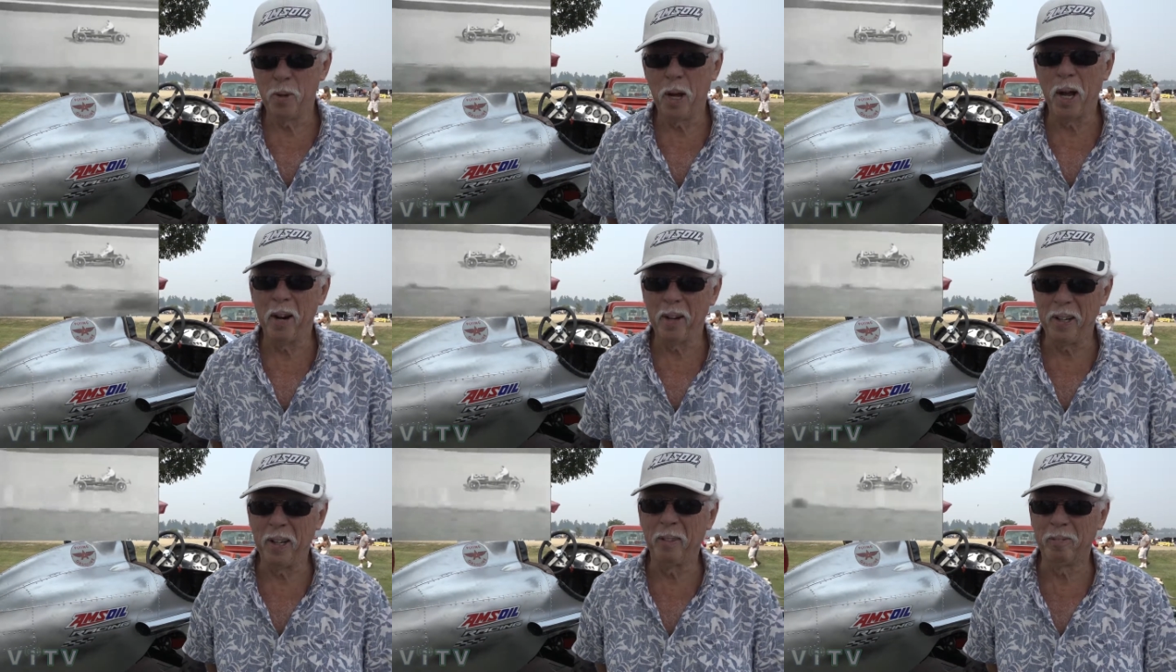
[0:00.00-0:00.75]
You got
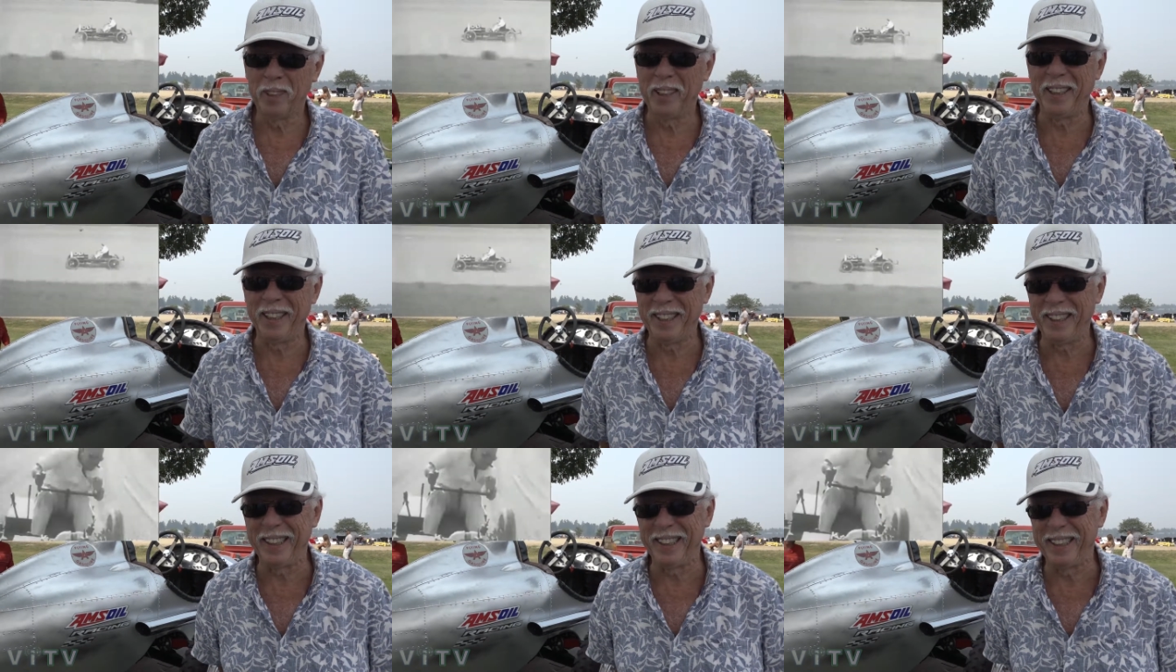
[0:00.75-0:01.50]
it.
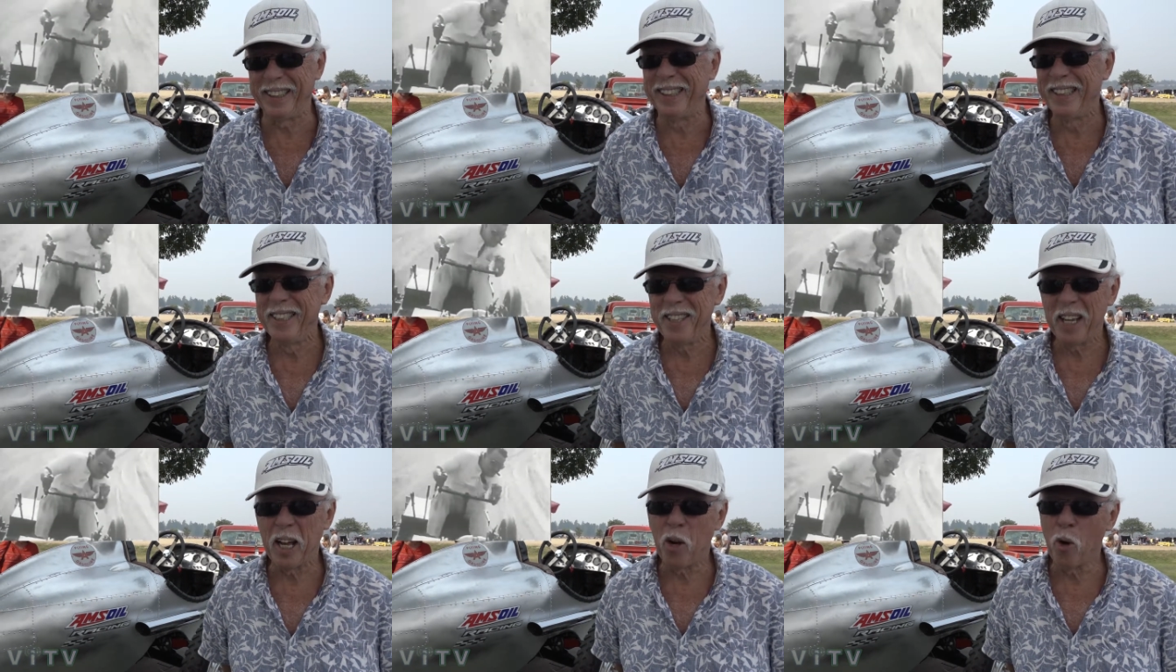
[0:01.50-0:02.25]
Yeah.
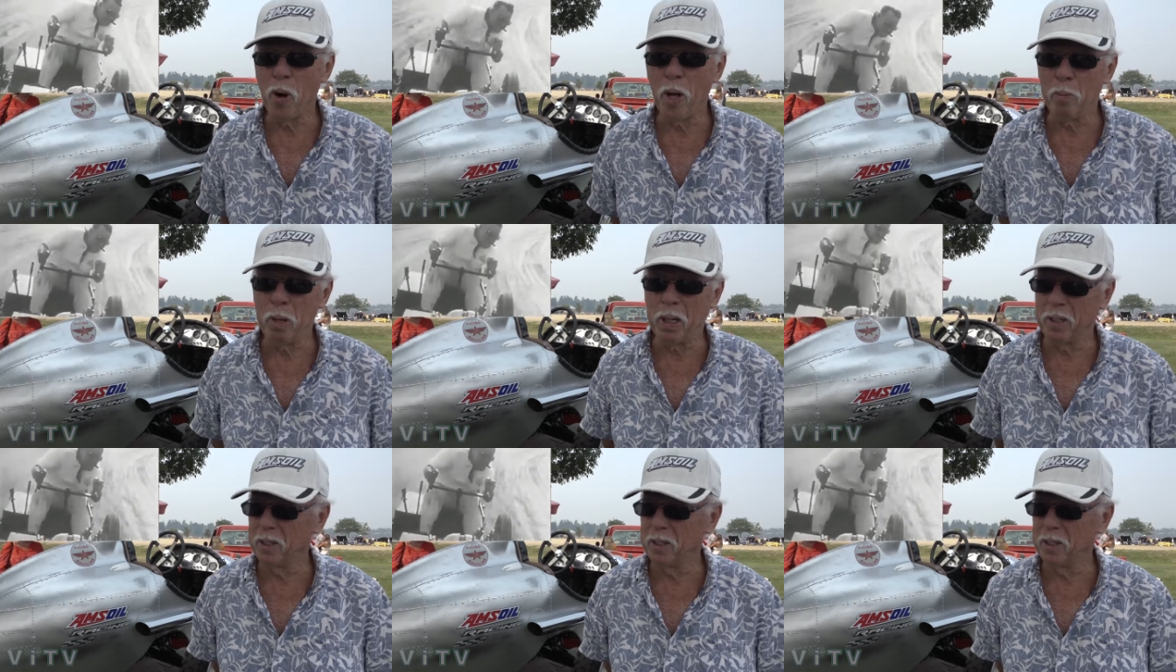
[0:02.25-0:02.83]
Yeah. No helmet,